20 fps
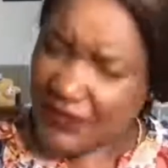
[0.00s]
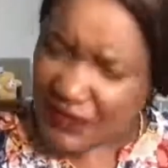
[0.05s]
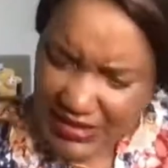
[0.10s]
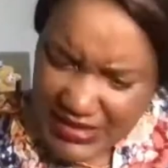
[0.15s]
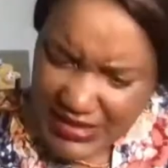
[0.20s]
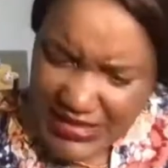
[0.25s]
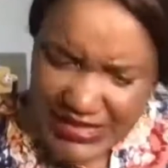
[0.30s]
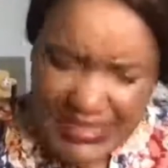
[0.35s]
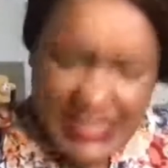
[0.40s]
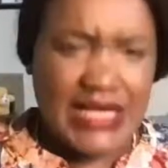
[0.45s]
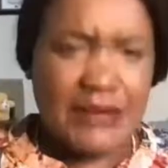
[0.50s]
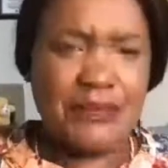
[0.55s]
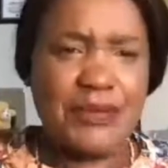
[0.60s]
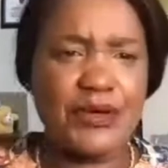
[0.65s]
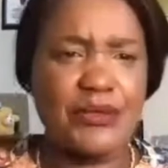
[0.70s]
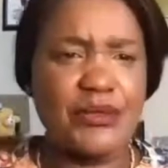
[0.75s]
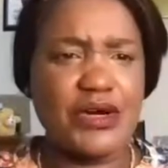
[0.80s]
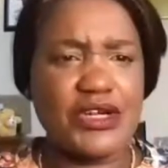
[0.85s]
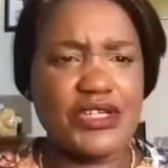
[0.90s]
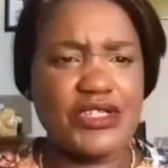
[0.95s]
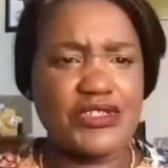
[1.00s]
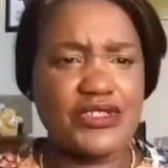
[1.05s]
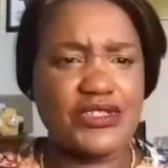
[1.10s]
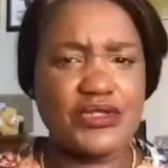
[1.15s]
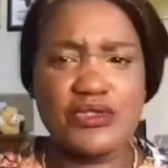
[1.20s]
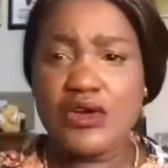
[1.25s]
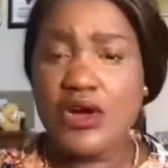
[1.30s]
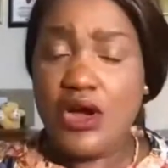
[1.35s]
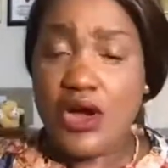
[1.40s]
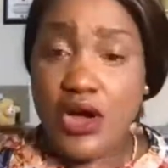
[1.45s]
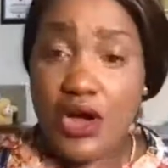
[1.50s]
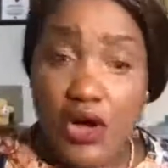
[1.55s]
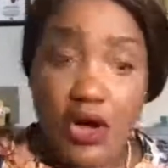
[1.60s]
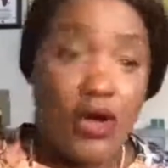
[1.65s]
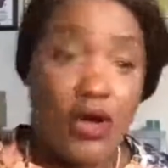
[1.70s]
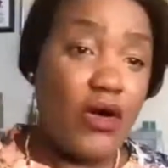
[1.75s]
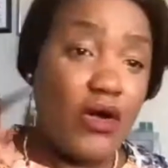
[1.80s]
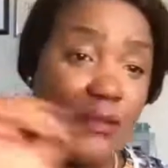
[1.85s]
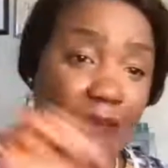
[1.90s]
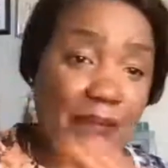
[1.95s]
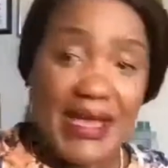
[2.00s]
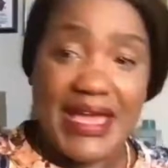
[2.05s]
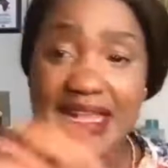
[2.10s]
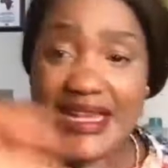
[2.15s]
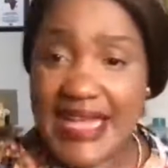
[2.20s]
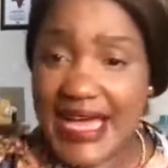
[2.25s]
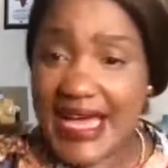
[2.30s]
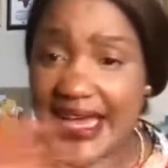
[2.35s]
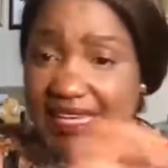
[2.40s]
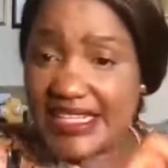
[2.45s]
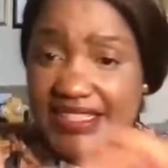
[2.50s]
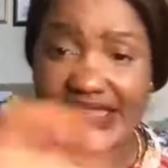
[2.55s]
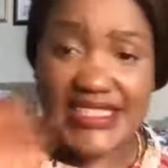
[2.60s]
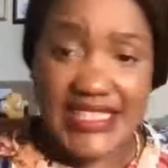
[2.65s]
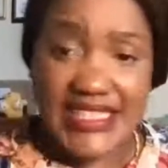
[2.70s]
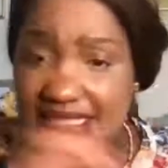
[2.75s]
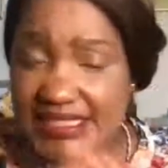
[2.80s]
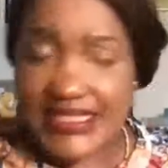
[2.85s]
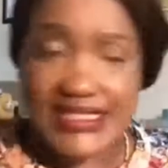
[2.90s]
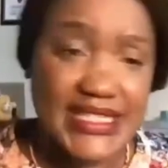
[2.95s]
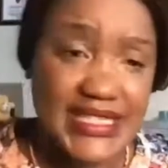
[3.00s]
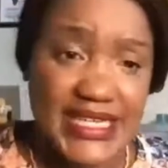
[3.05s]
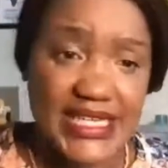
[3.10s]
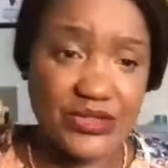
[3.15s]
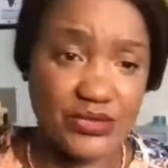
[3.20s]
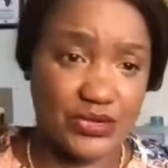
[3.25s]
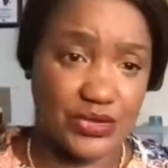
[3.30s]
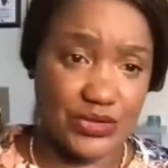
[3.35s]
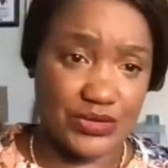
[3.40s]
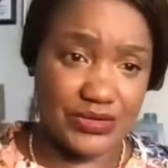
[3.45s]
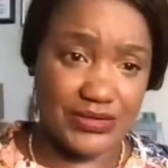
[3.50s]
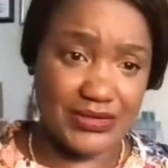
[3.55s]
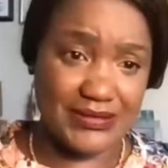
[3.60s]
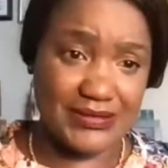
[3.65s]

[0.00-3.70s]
The simple work to do, all men are created equal.